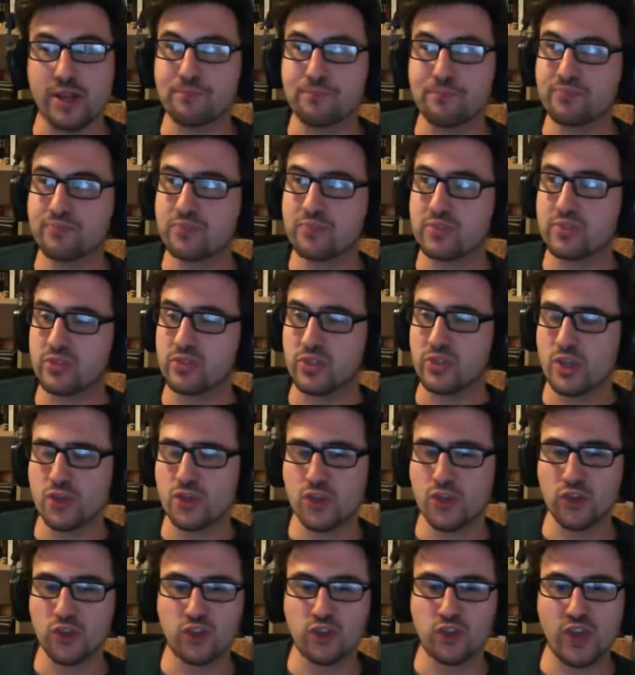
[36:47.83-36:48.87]
Just
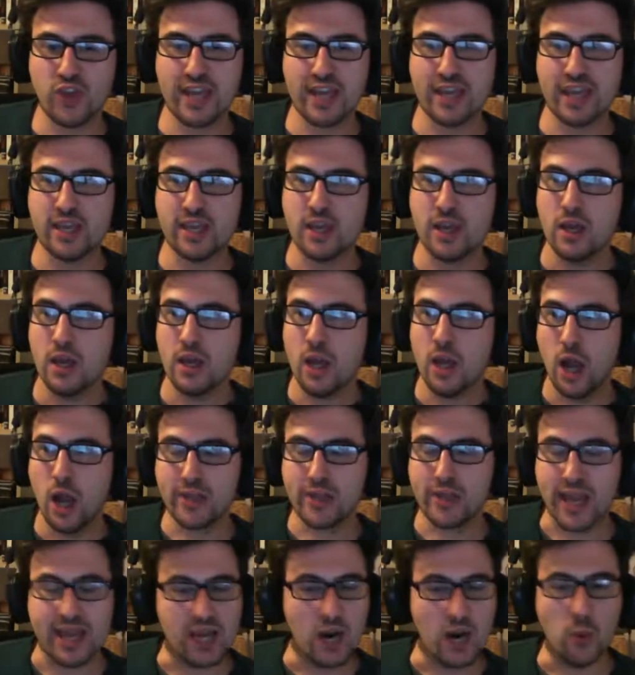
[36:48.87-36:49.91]
say, okay, I want
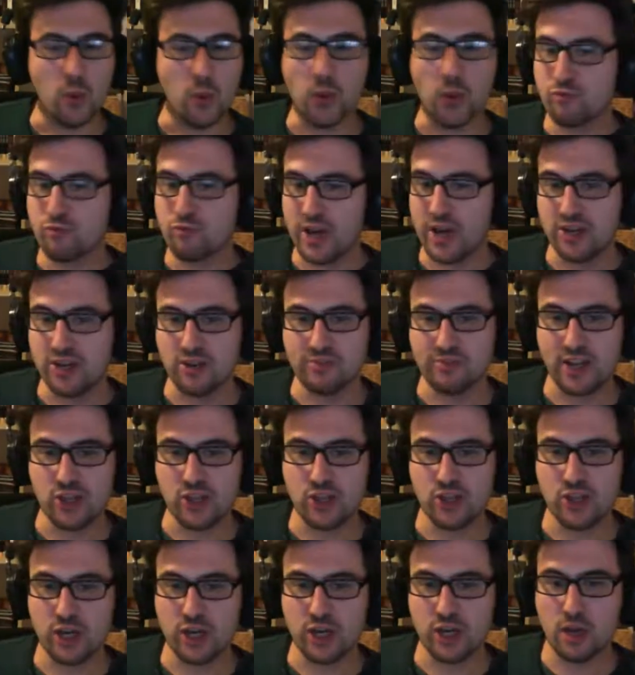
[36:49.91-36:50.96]
to write an adventure
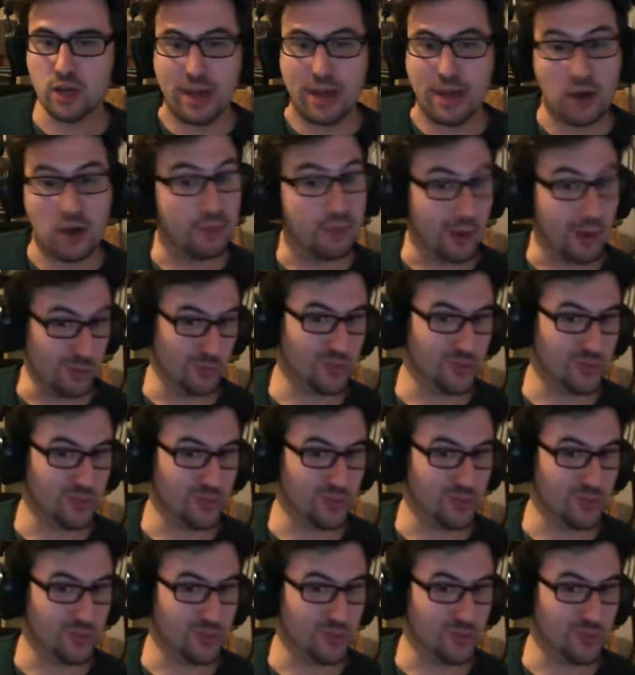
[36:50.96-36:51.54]
about boats.